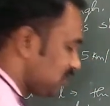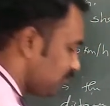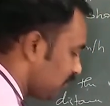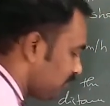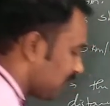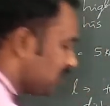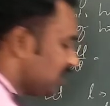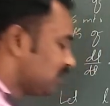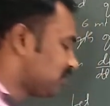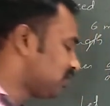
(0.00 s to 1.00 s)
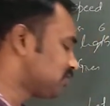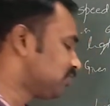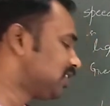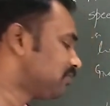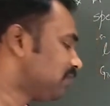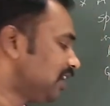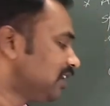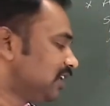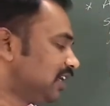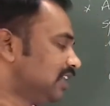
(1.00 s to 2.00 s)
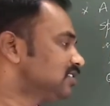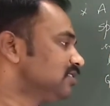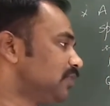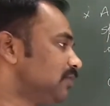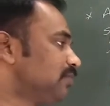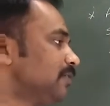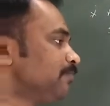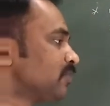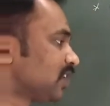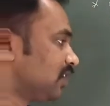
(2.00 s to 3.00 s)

Simplify, cross multiply and simplify.